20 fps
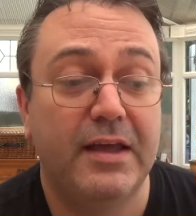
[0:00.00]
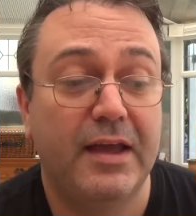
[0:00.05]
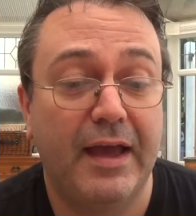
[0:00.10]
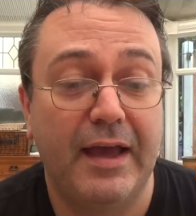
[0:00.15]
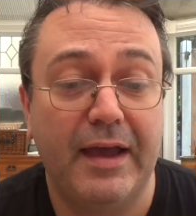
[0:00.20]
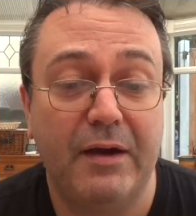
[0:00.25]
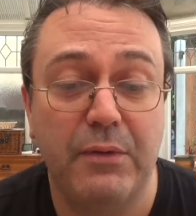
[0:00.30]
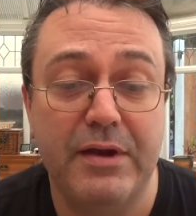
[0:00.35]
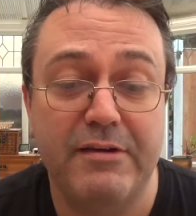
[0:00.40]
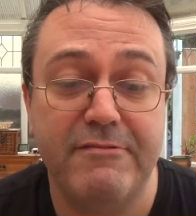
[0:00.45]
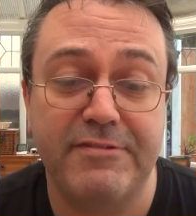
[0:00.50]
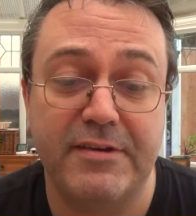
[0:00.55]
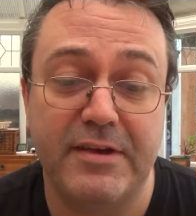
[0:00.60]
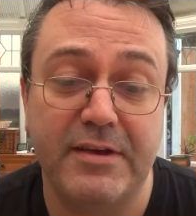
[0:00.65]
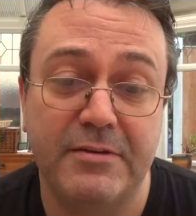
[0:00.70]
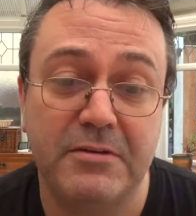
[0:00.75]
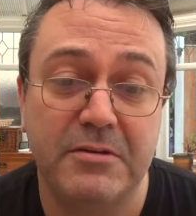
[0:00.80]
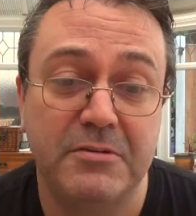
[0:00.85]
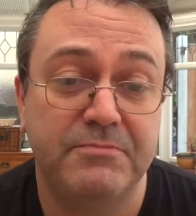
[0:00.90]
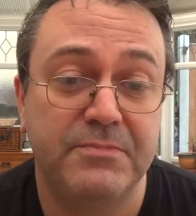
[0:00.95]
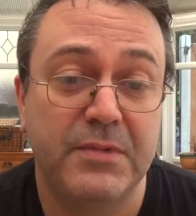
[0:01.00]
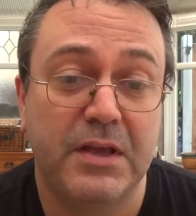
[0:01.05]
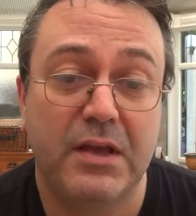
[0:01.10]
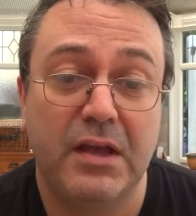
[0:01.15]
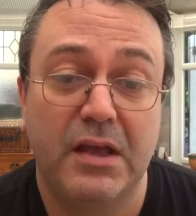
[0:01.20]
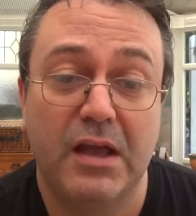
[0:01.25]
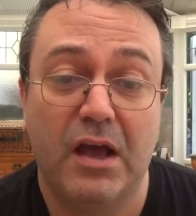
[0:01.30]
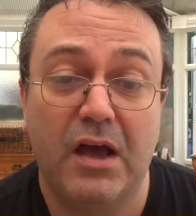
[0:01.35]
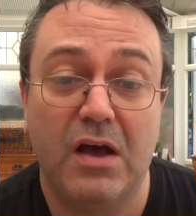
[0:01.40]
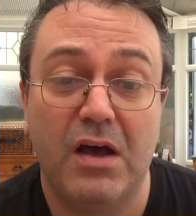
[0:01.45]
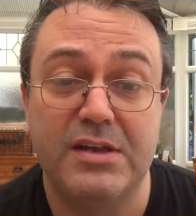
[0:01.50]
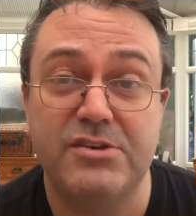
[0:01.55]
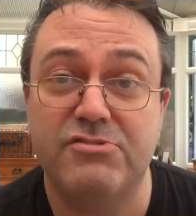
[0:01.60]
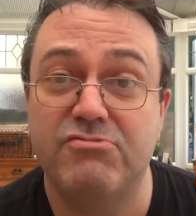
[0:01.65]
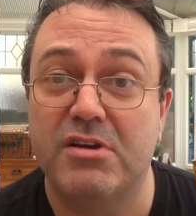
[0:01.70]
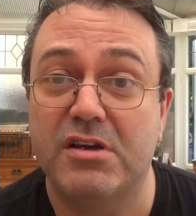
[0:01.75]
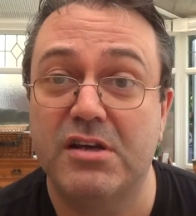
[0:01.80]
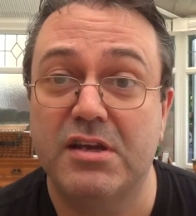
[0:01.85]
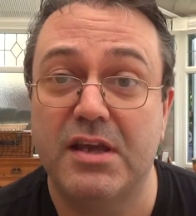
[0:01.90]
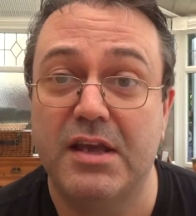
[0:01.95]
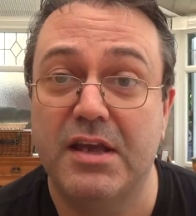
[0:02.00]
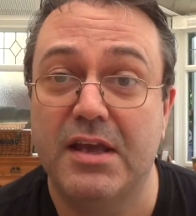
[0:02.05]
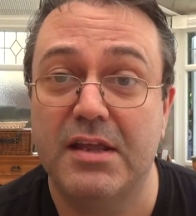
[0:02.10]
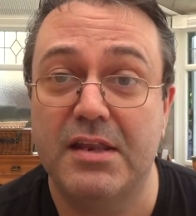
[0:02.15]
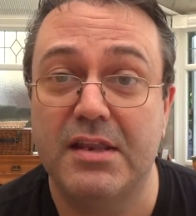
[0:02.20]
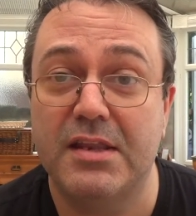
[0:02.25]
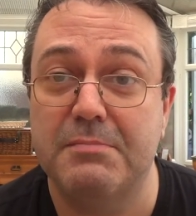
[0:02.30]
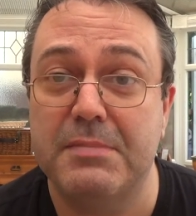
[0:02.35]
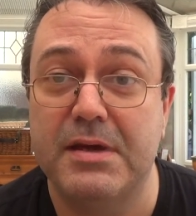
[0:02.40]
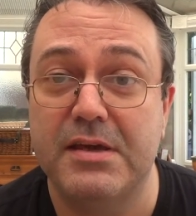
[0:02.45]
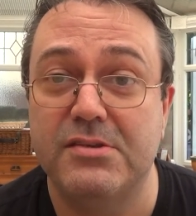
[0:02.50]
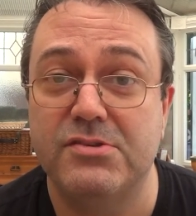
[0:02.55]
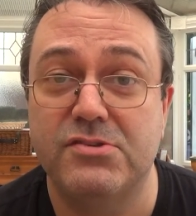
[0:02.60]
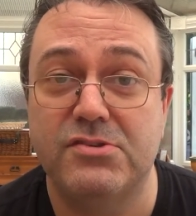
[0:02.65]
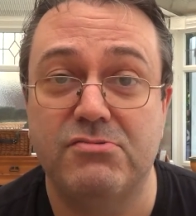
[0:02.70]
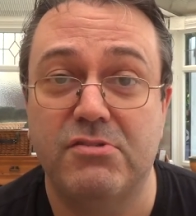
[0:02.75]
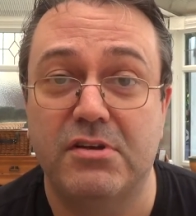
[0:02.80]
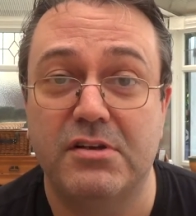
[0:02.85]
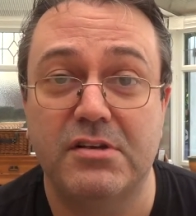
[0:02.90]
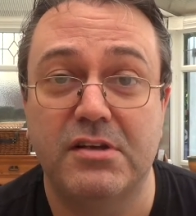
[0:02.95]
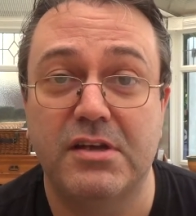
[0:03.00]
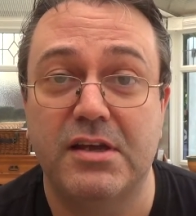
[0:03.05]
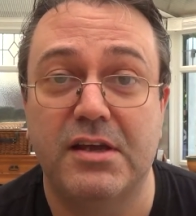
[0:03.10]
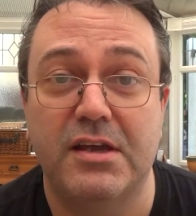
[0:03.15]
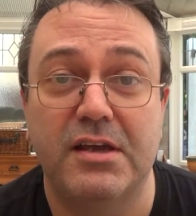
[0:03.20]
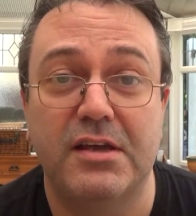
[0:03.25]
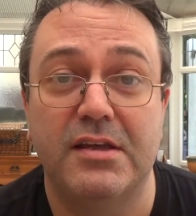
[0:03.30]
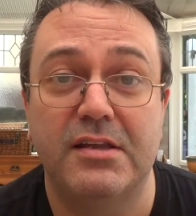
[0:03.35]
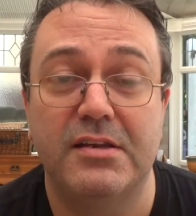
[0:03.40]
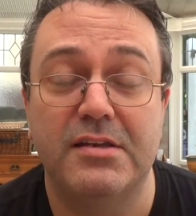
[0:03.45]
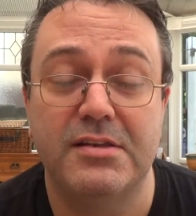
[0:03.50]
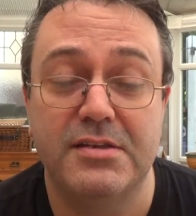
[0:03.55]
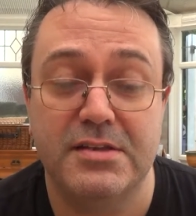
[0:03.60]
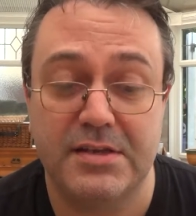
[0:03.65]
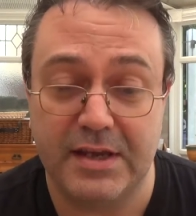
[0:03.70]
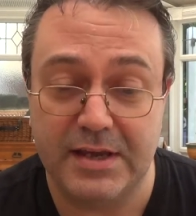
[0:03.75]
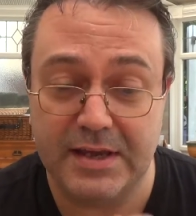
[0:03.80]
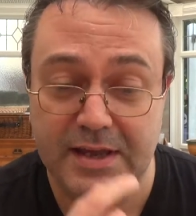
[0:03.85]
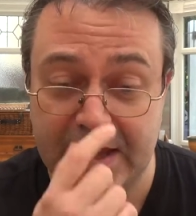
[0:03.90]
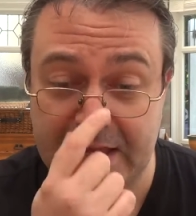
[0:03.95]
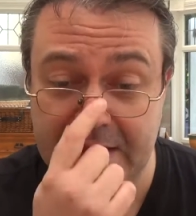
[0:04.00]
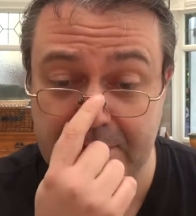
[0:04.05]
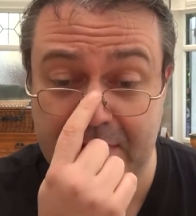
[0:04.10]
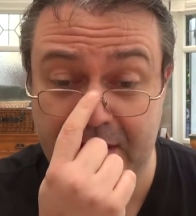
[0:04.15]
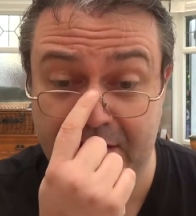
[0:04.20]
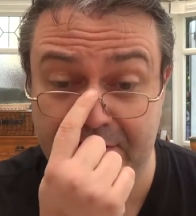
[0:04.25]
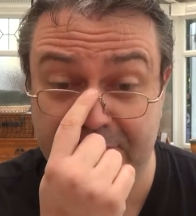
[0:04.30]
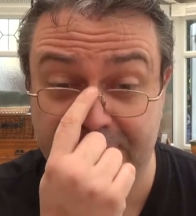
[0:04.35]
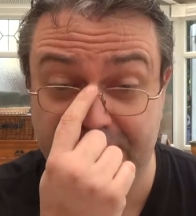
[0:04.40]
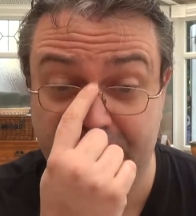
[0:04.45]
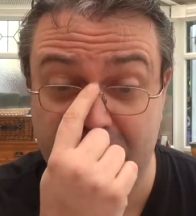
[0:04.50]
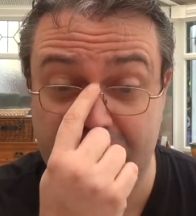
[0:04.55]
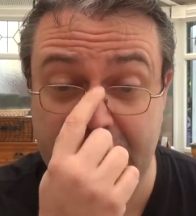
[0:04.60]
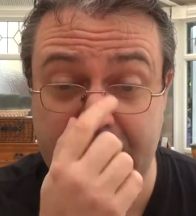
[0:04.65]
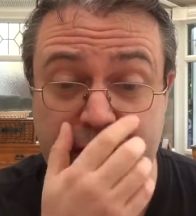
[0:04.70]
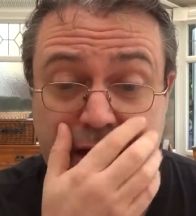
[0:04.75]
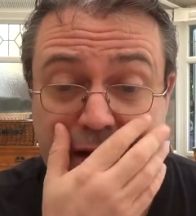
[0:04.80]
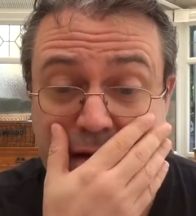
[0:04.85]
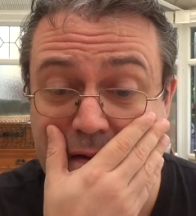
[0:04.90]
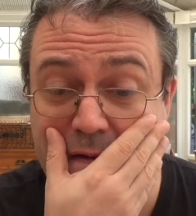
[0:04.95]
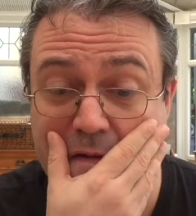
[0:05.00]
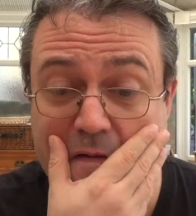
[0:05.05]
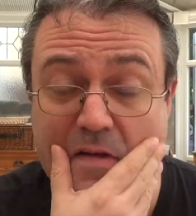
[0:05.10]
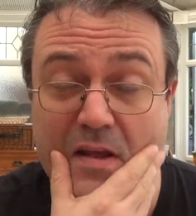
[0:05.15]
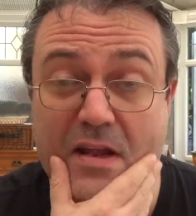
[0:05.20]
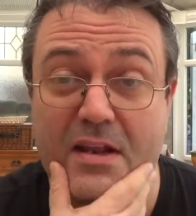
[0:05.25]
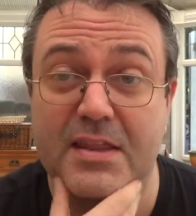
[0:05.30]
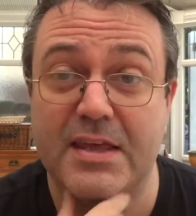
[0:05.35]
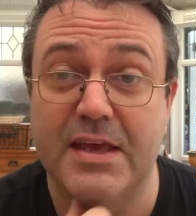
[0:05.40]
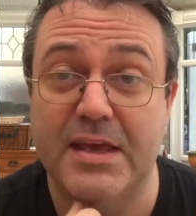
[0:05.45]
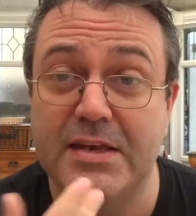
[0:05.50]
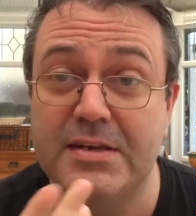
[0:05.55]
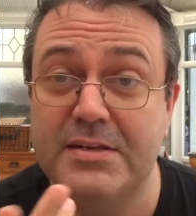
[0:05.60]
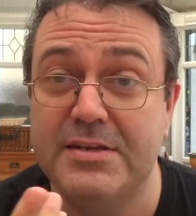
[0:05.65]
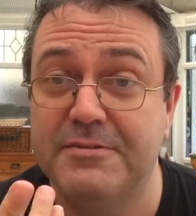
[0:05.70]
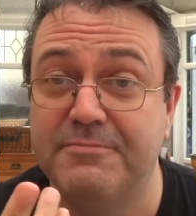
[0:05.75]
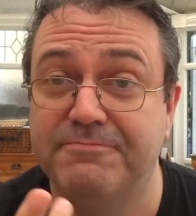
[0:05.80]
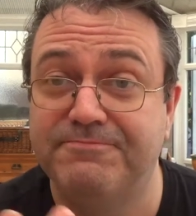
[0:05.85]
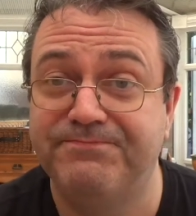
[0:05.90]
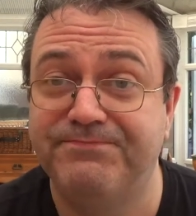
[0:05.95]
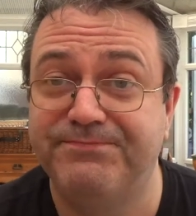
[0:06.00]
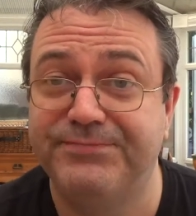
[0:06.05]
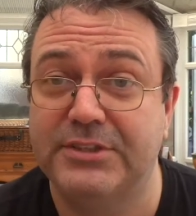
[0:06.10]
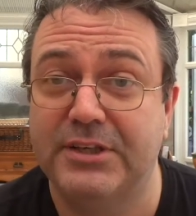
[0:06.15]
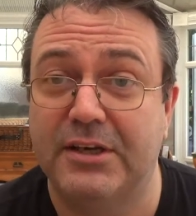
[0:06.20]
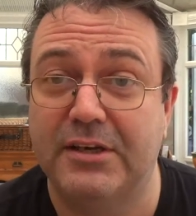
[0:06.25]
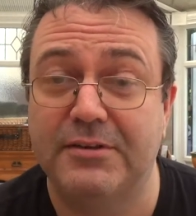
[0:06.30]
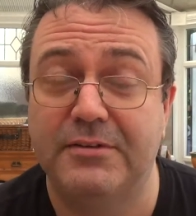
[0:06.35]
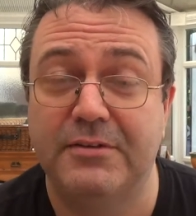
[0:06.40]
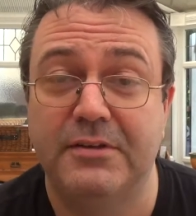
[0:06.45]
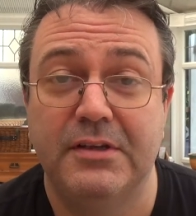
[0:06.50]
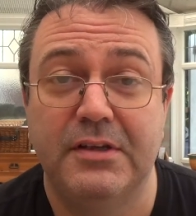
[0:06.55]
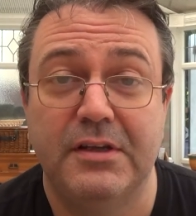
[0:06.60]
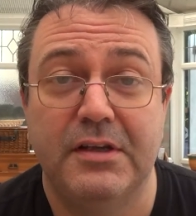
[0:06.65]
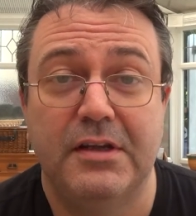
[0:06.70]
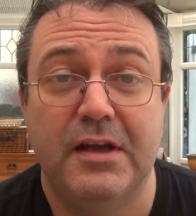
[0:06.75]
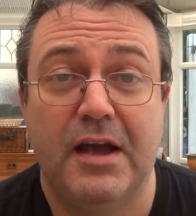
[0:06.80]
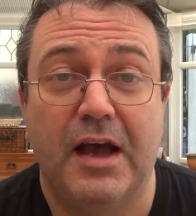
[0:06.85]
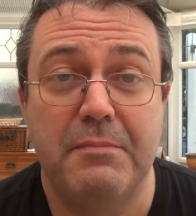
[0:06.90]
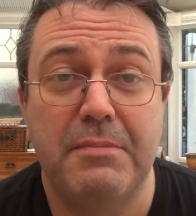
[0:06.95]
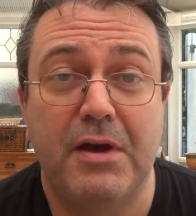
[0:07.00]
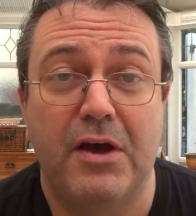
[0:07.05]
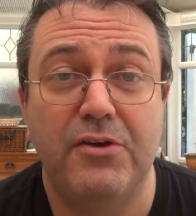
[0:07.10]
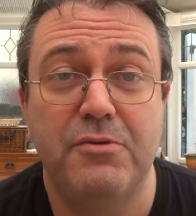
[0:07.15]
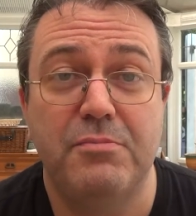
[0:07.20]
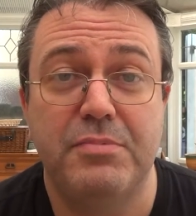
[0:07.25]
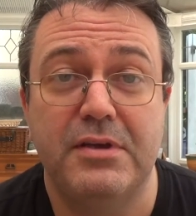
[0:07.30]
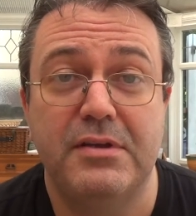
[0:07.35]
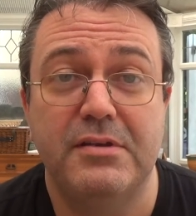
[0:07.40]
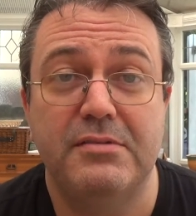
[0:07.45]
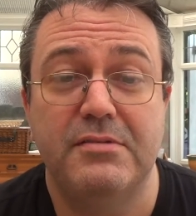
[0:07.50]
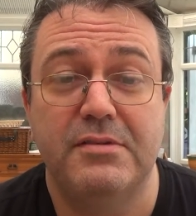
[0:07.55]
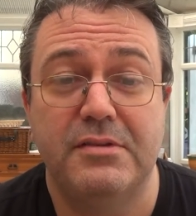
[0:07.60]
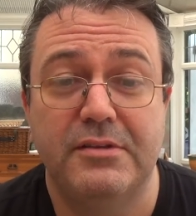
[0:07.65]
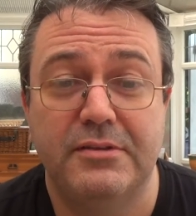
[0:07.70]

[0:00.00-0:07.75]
However, I drank it and the mates drank it and it came out fine in the end. So I'm hoping